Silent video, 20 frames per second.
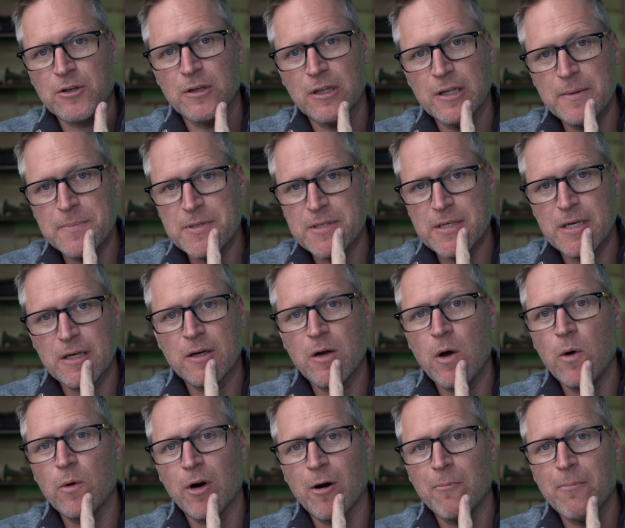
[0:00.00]
or lipstick
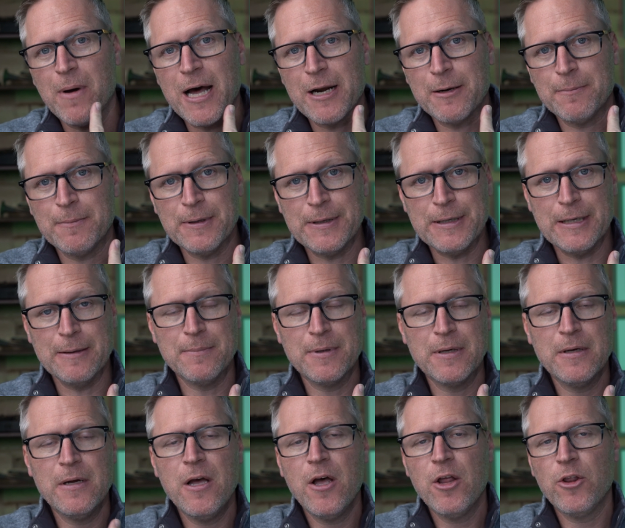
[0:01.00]
on our bottom lip.
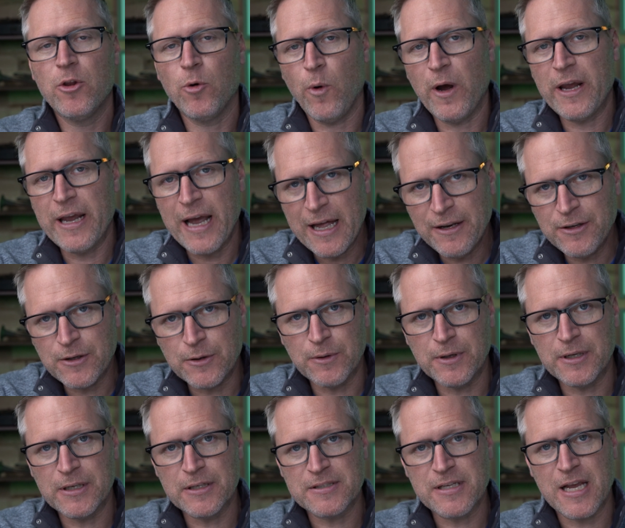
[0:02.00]
The way I do
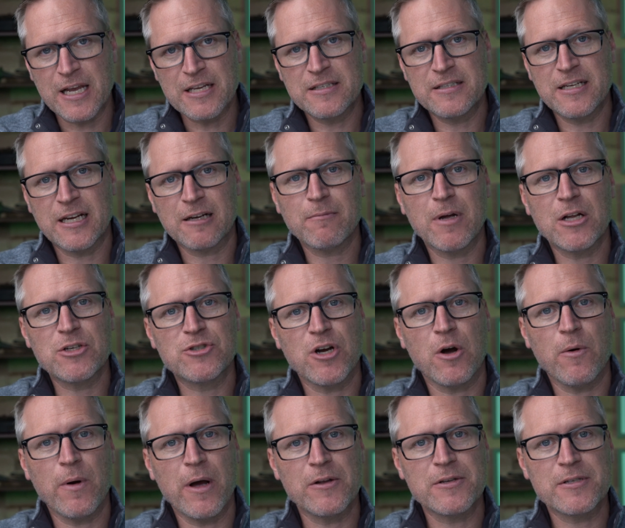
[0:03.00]
it is I stick my
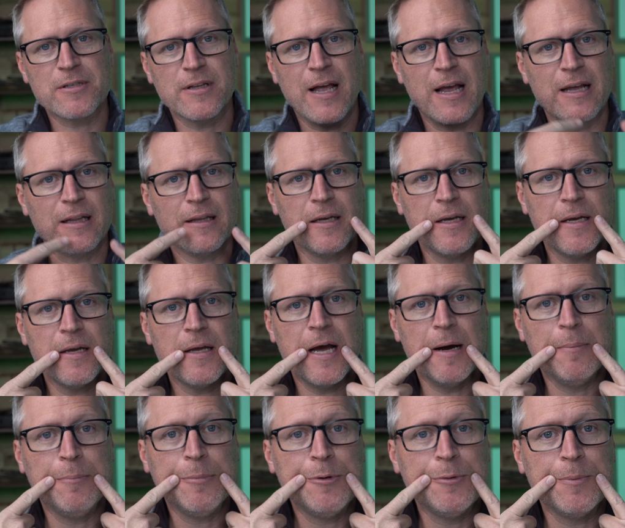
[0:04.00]
jaw out slightly,
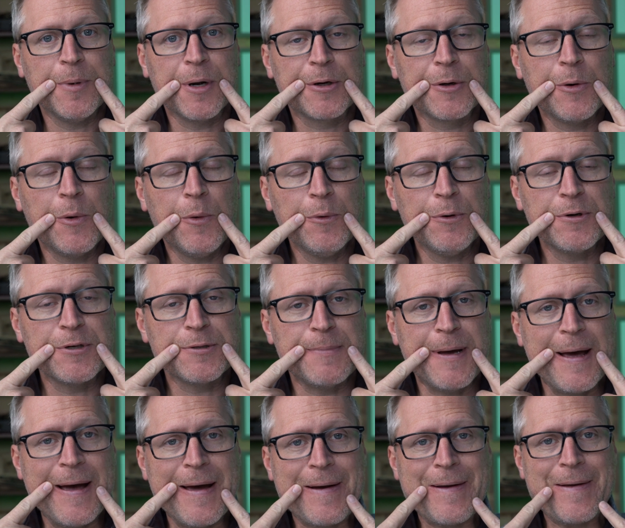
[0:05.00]
I pull my corners
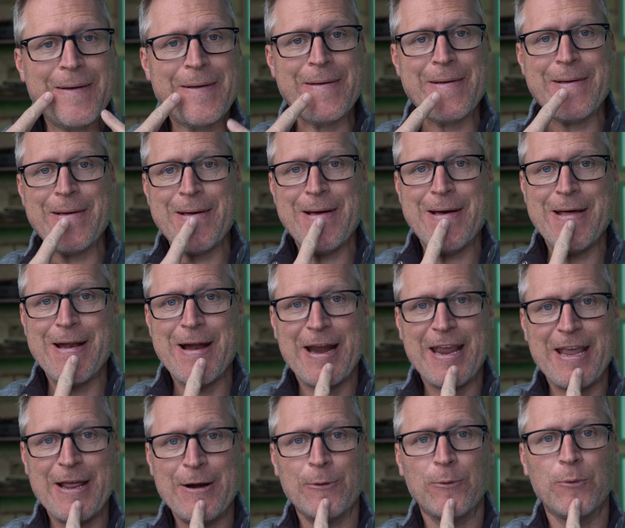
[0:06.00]
back, and I
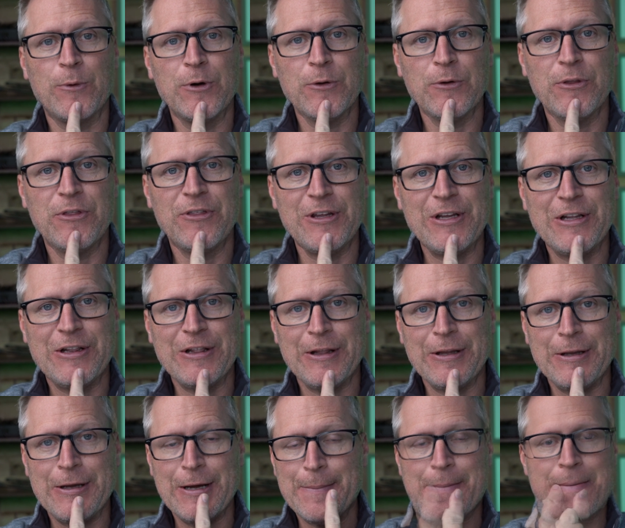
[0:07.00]
get a real thin
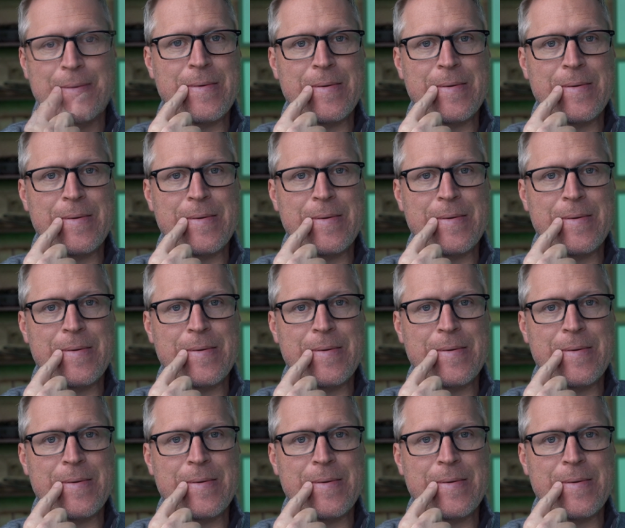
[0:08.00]
lip.